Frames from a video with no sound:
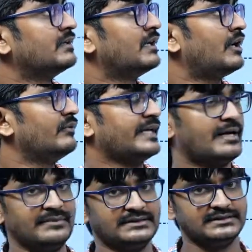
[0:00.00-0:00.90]
how it
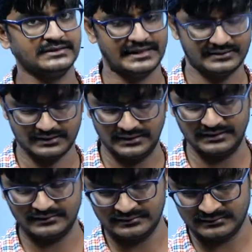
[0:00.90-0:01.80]
happens naturally,
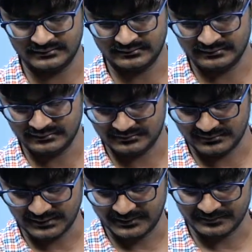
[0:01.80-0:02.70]

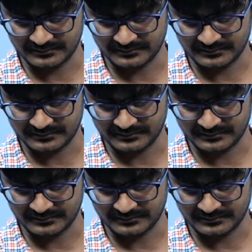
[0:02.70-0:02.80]
right?